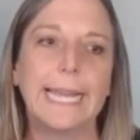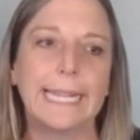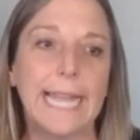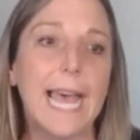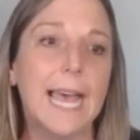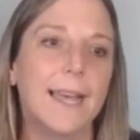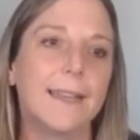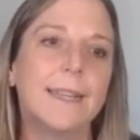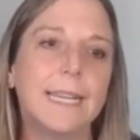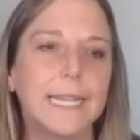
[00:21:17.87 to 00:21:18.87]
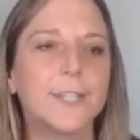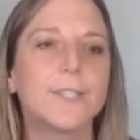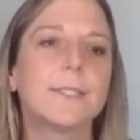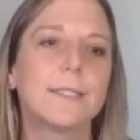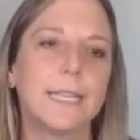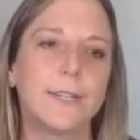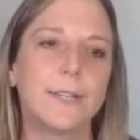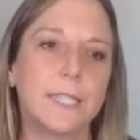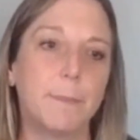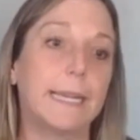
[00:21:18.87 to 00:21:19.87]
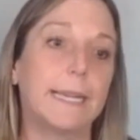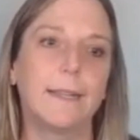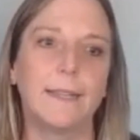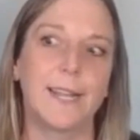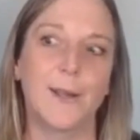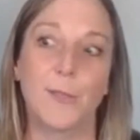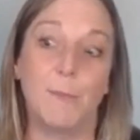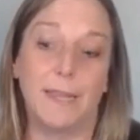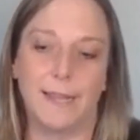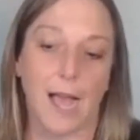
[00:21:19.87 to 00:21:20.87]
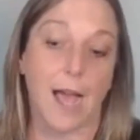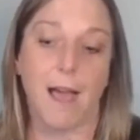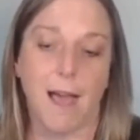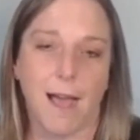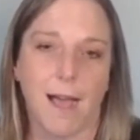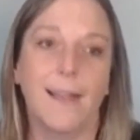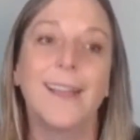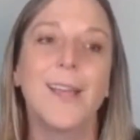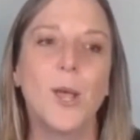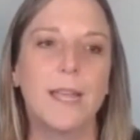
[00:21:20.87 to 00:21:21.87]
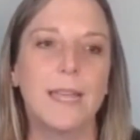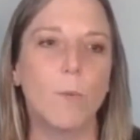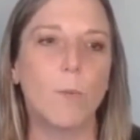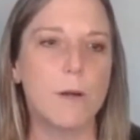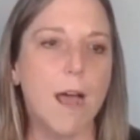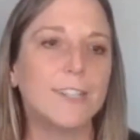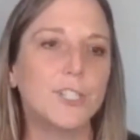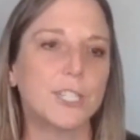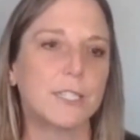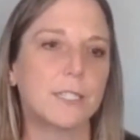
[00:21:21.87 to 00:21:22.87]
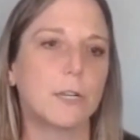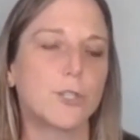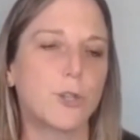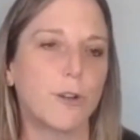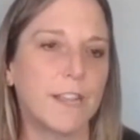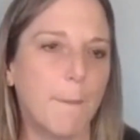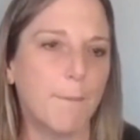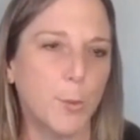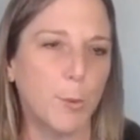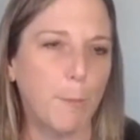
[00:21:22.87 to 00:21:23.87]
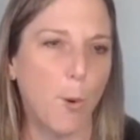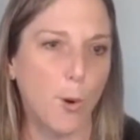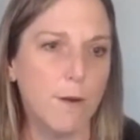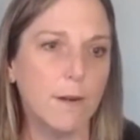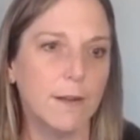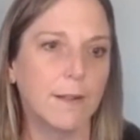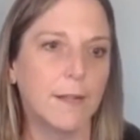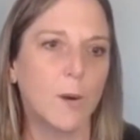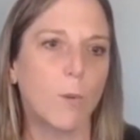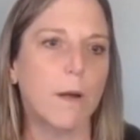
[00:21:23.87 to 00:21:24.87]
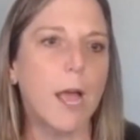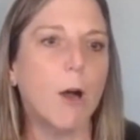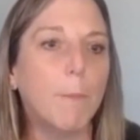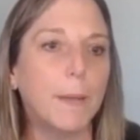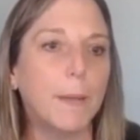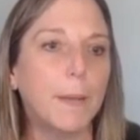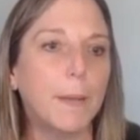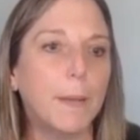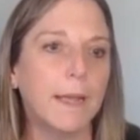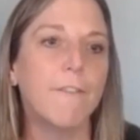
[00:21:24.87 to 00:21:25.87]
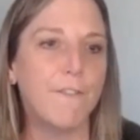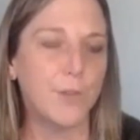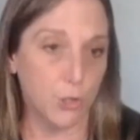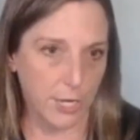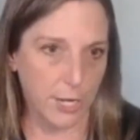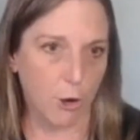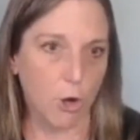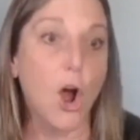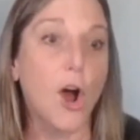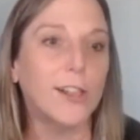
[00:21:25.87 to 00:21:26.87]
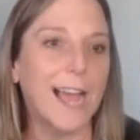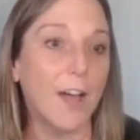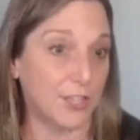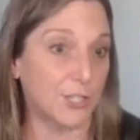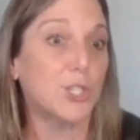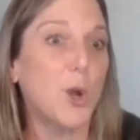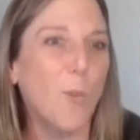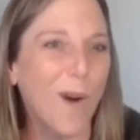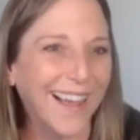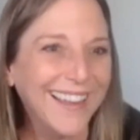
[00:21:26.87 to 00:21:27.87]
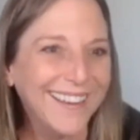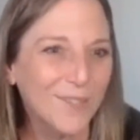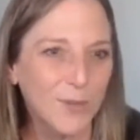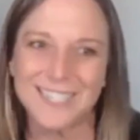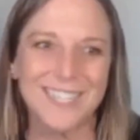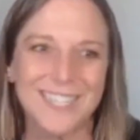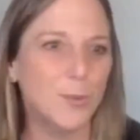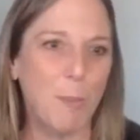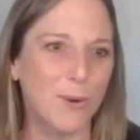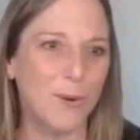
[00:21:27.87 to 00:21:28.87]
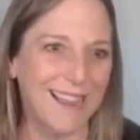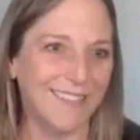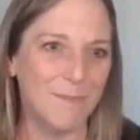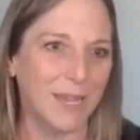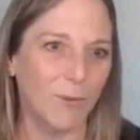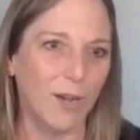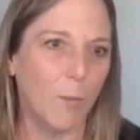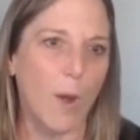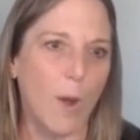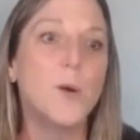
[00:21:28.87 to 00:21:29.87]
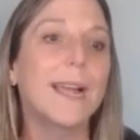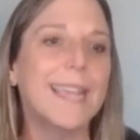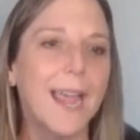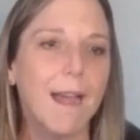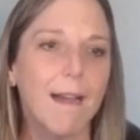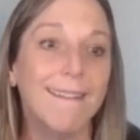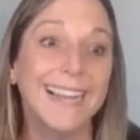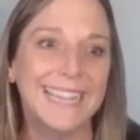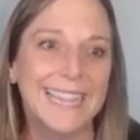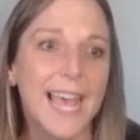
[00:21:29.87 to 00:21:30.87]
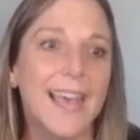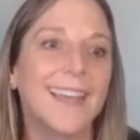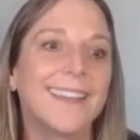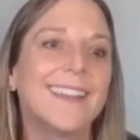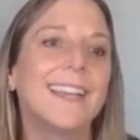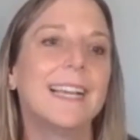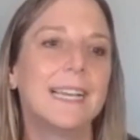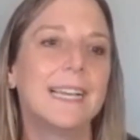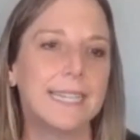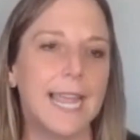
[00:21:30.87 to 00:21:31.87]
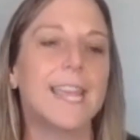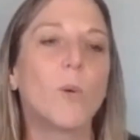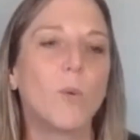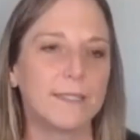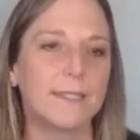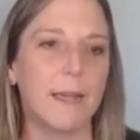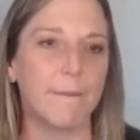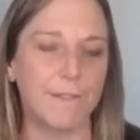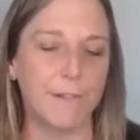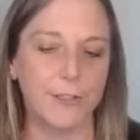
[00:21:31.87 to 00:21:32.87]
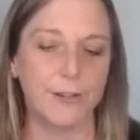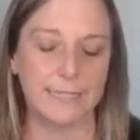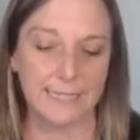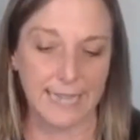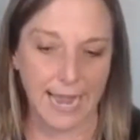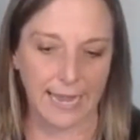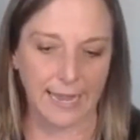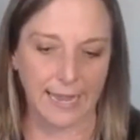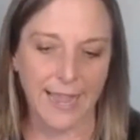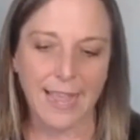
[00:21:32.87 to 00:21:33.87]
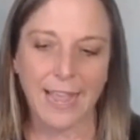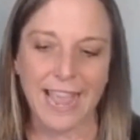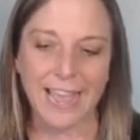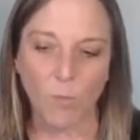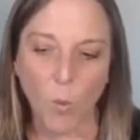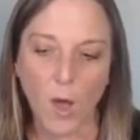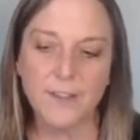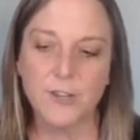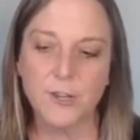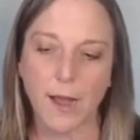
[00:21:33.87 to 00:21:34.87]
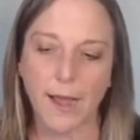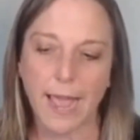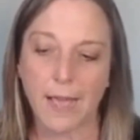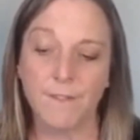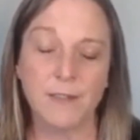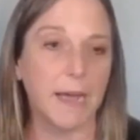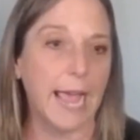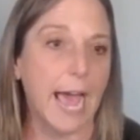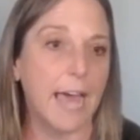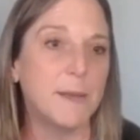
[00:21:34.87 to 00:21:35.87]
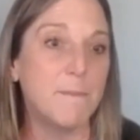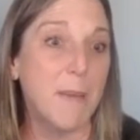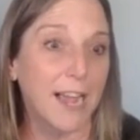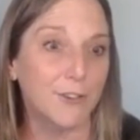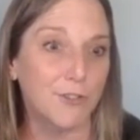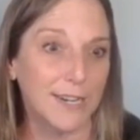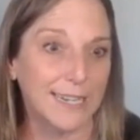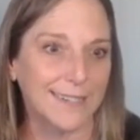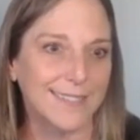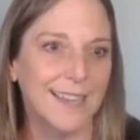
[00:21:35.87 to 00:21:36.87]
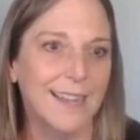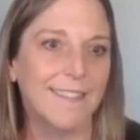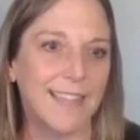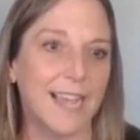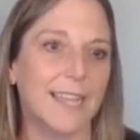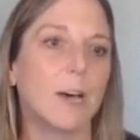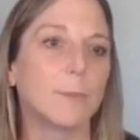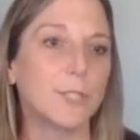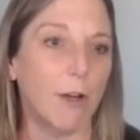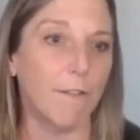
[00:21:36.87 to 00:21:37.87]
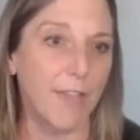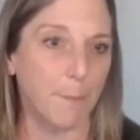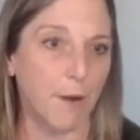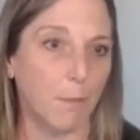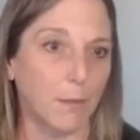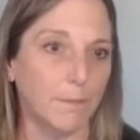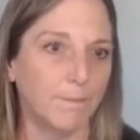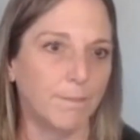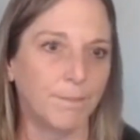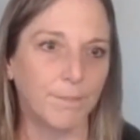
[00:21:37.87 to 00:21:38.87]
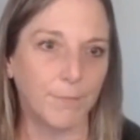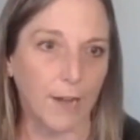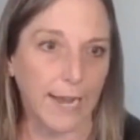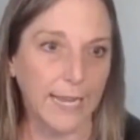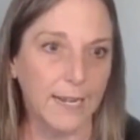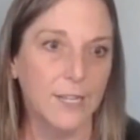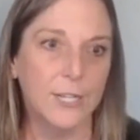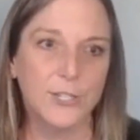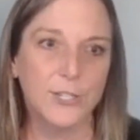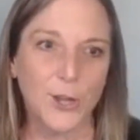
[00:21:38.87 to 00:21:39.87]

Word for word: And then here's here's the big, you know, the big aha. We're not just serving up the report, we're helping, you know, call out the so what? What's this report telling me? Why do I care? And then taking it one step further and saying, and what do I have in my admin bag of tricks that can help solve that problem? Right. Right.